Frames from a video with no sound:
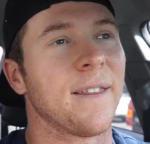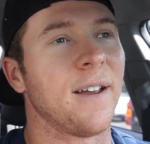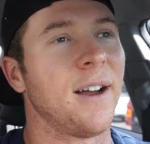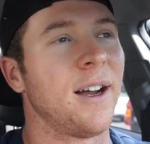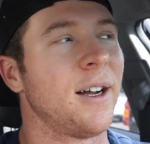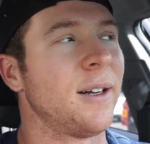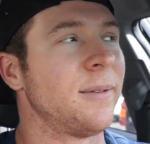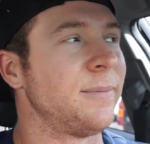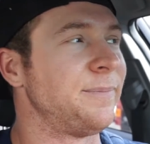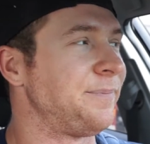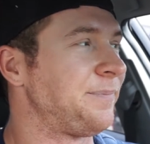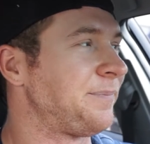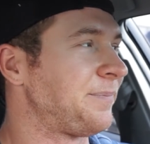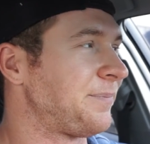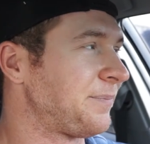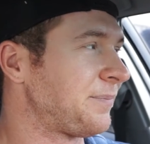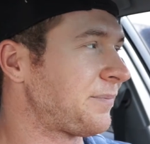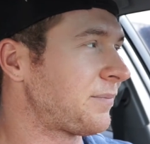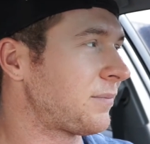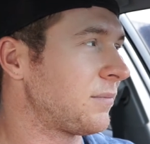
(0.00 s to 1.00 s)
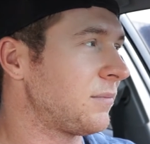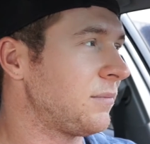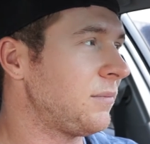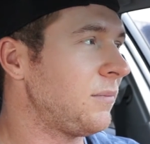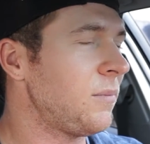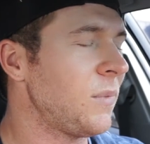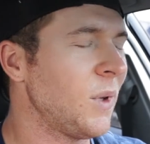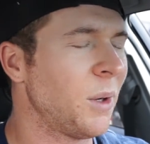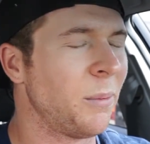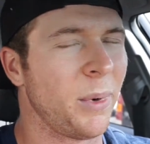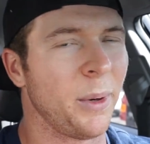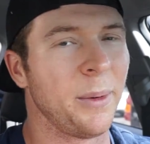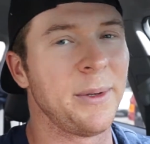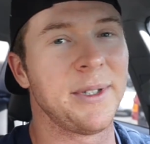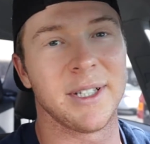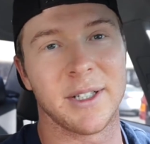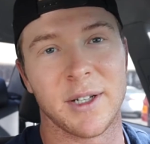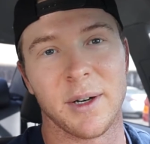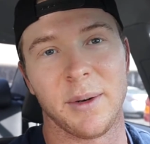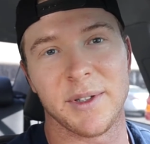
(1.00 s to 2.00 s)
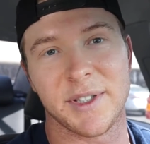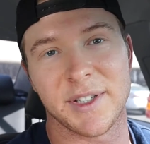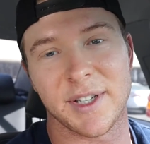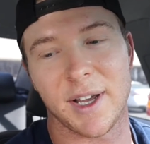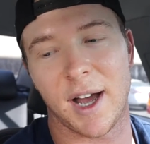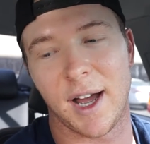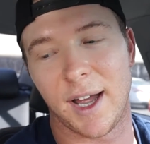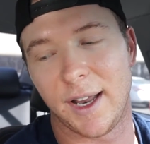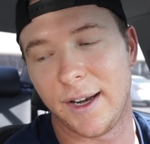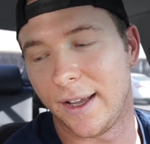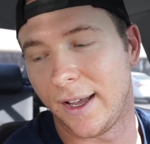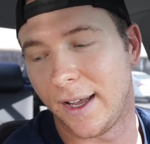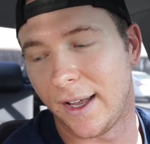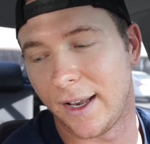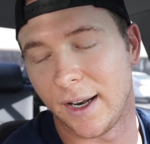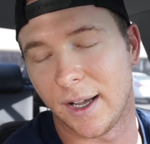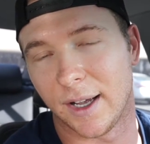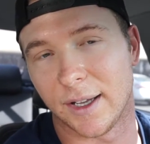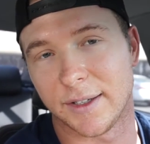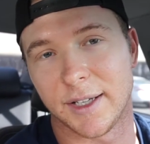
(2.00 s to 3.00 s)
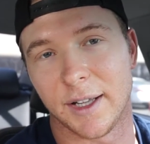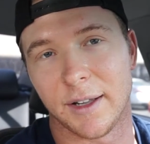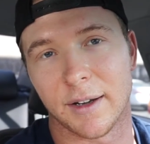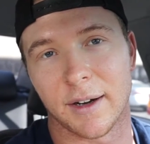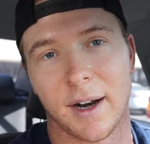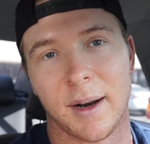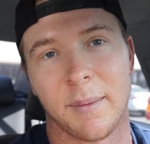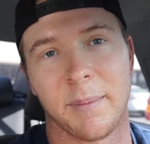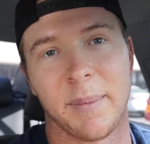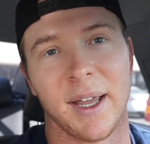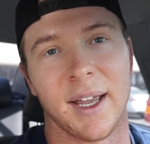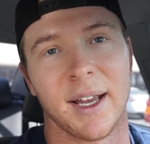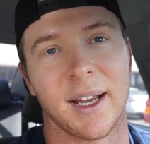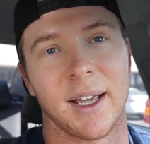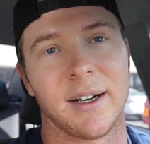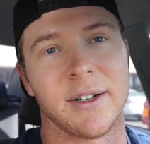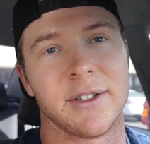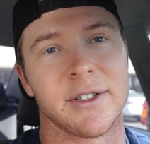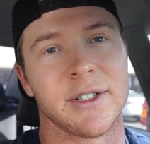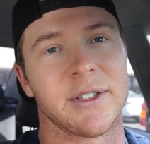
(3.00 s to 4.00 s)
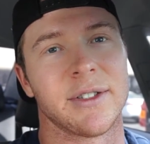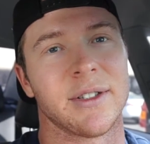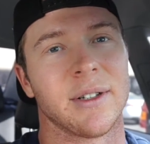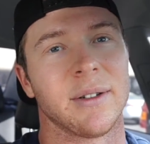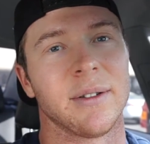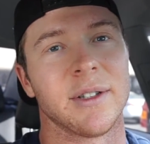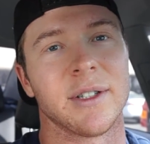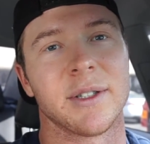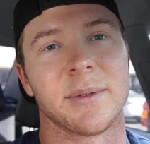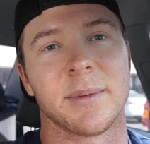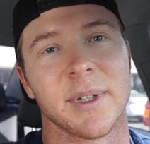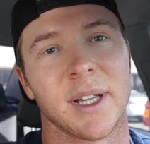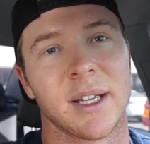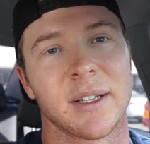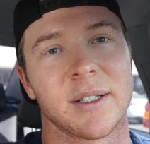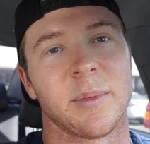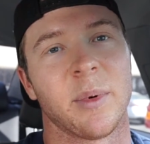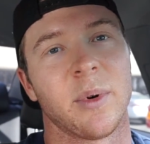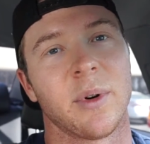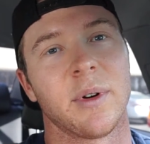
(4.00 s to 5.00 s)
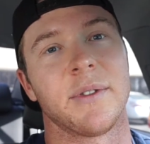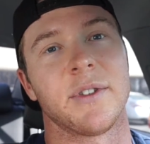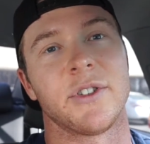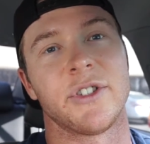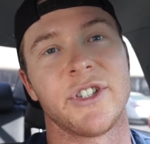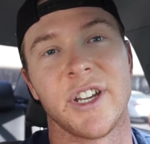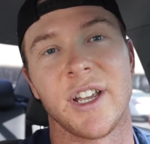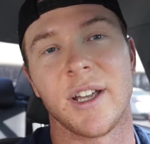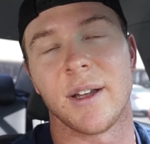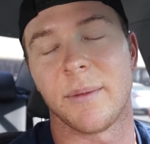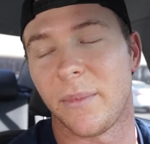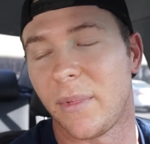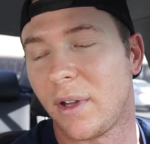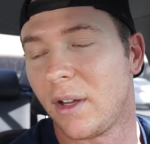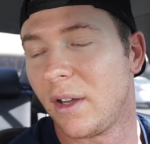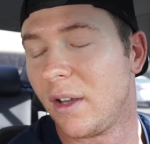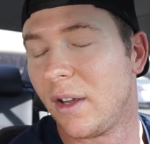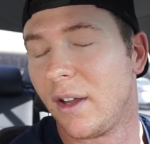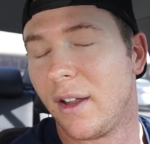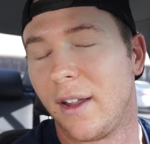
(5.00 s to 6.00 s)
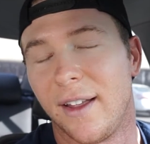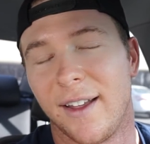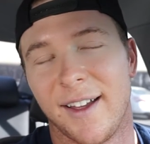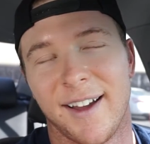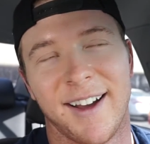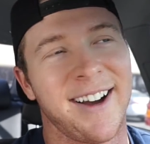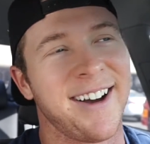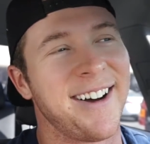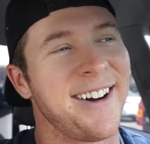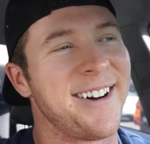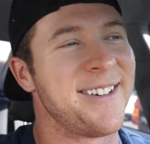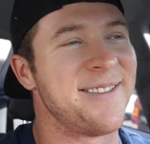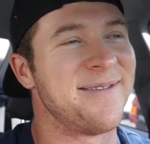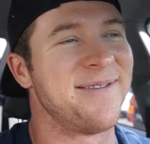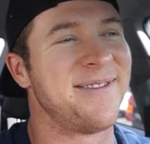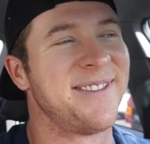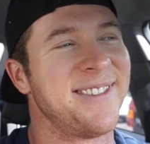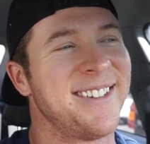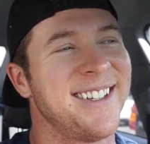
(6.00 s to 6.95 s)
Um, but we did go inside, and uh, Taylor got a Bang Energy, so at least we like supported the gym. Yeah. Um,